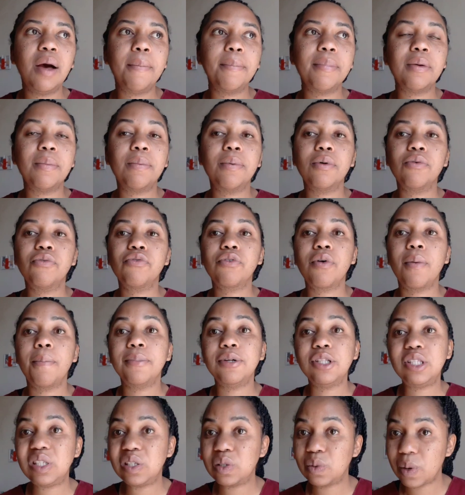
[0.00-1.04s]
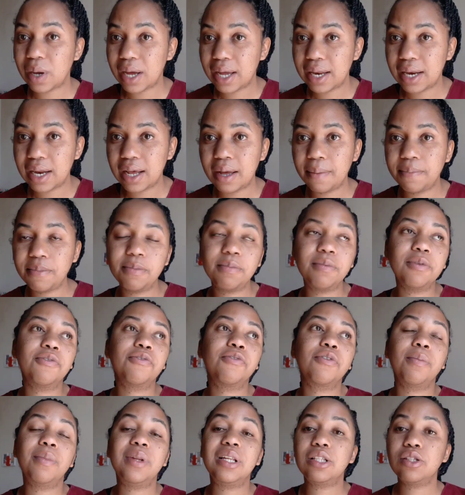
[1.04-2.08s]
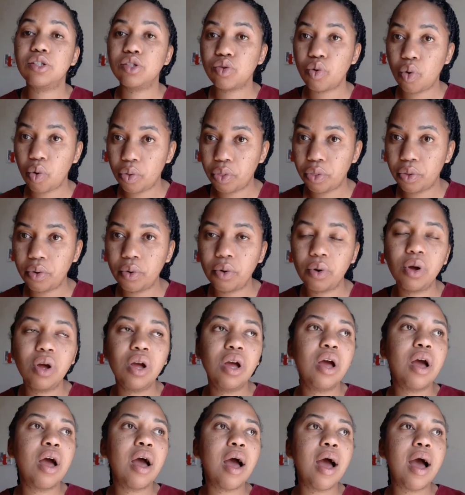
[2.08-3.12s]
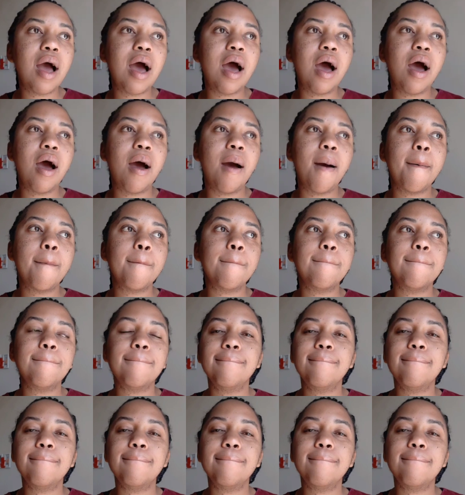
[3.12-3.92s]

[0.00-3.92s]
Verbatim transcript: people from Botswana, people from Lesotho. Um,